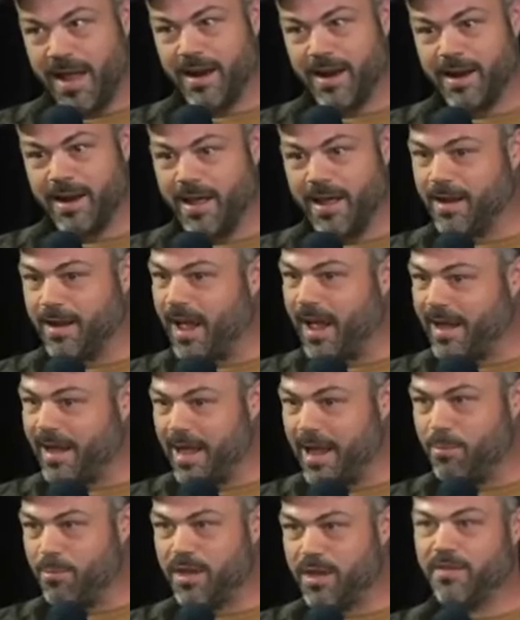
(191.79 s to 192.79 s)
And I
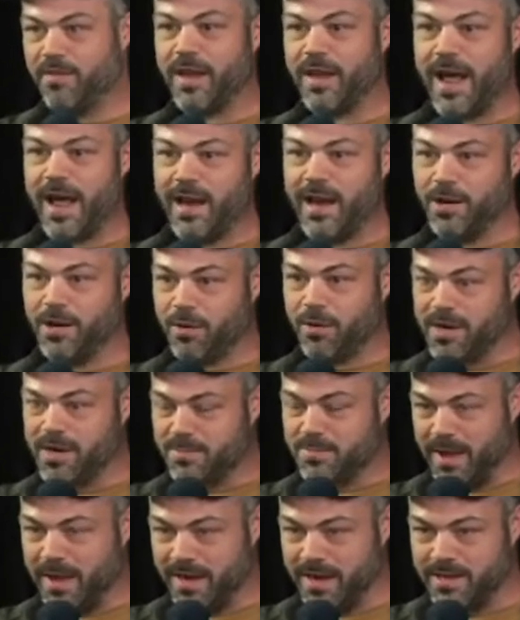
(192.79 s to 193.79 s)
can't believe that Alan
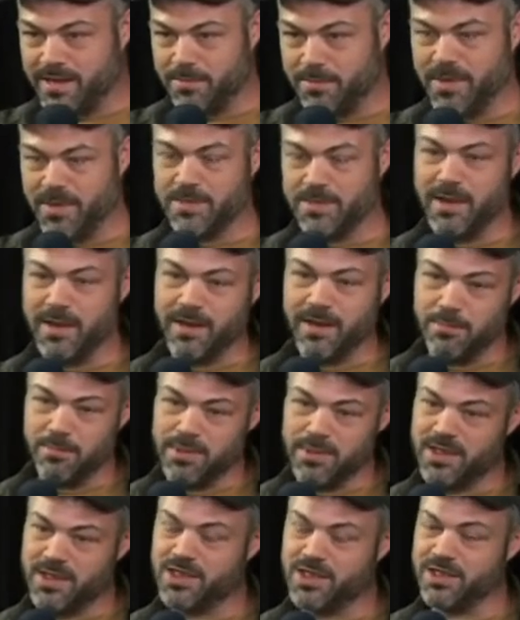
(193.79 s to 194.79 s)
Greenspan and some of these men in the
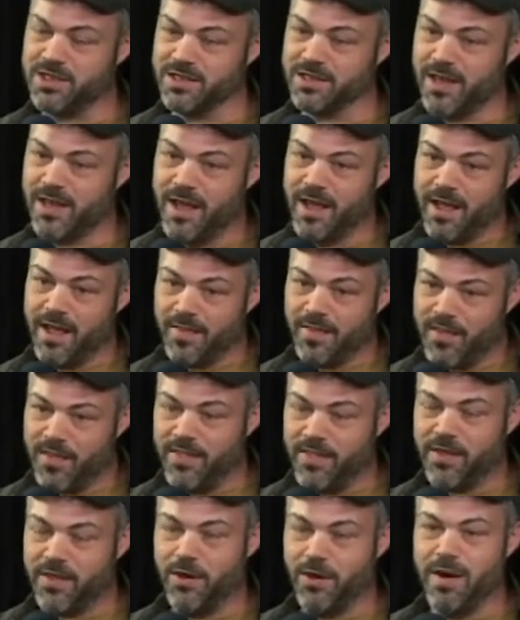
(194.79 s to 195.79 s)
positions
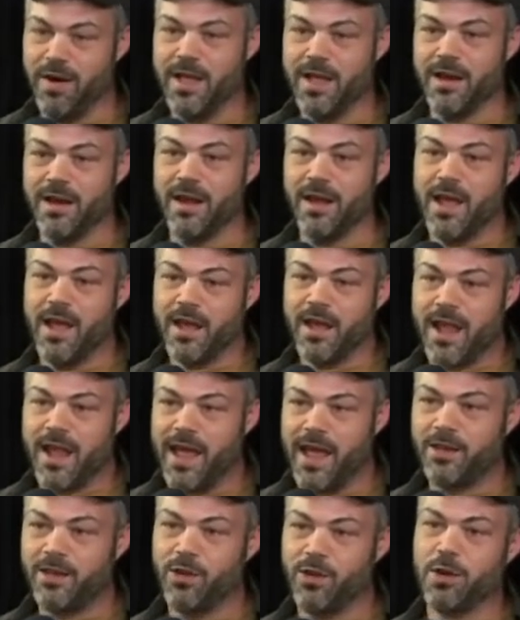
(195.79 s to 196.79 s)
that they're in
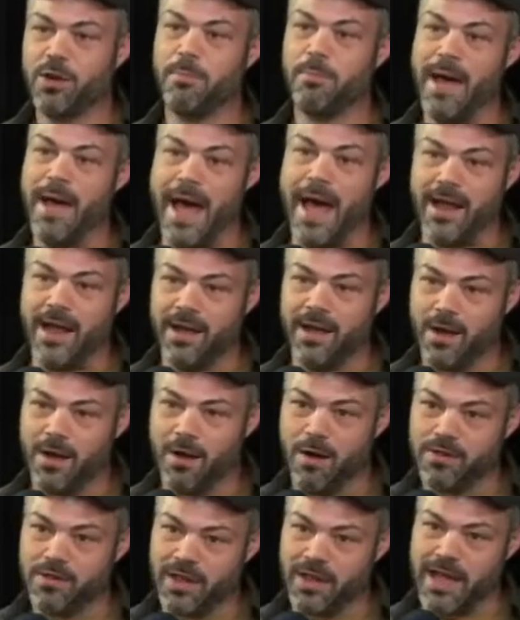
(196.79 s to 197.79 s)
can't look back
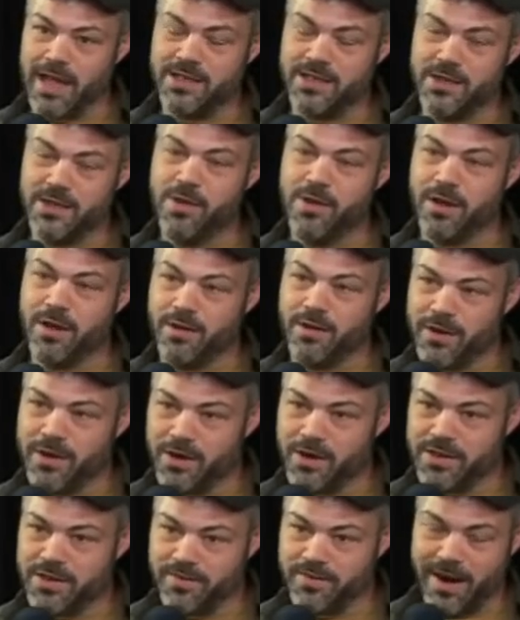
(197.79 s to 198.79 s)
over the last 200
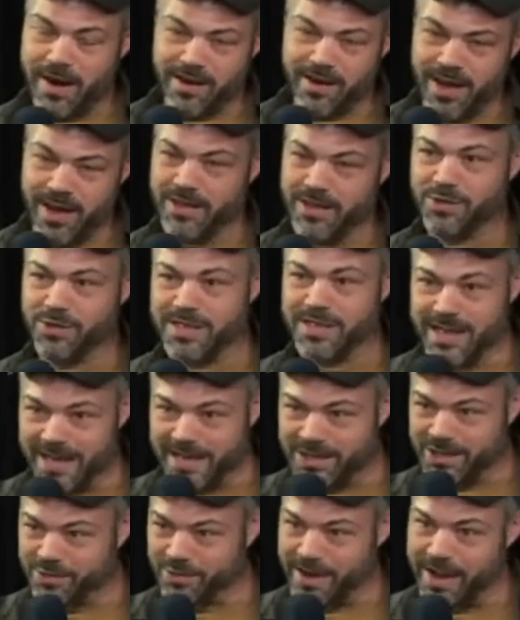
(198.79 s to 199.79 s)
years of our country's
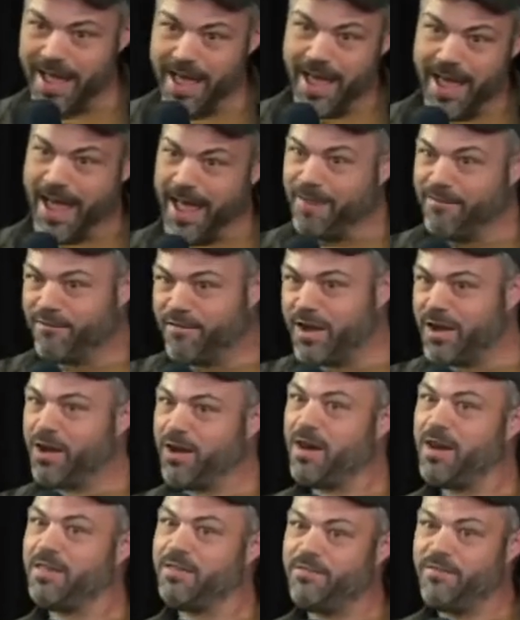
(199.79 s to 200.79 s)
history and
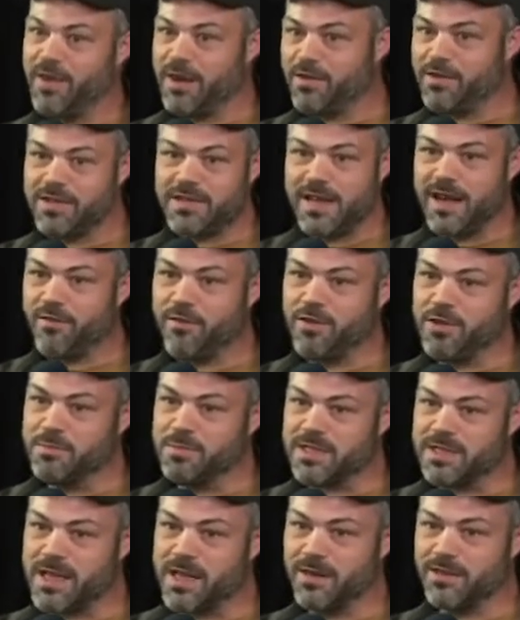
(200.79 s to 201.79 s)
figure this out for
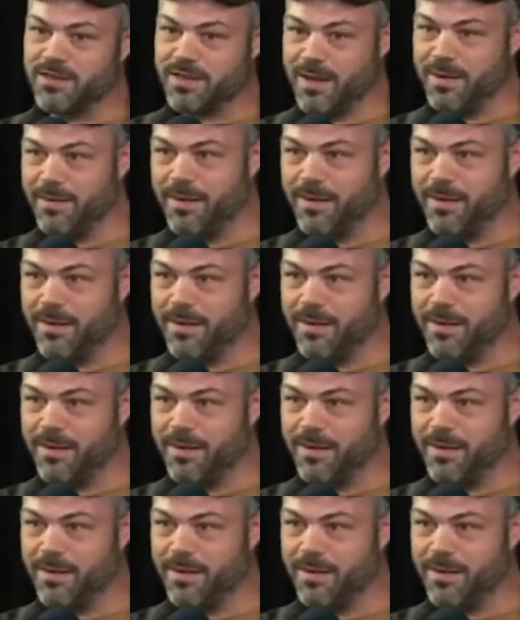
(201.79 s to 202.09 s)
themselves.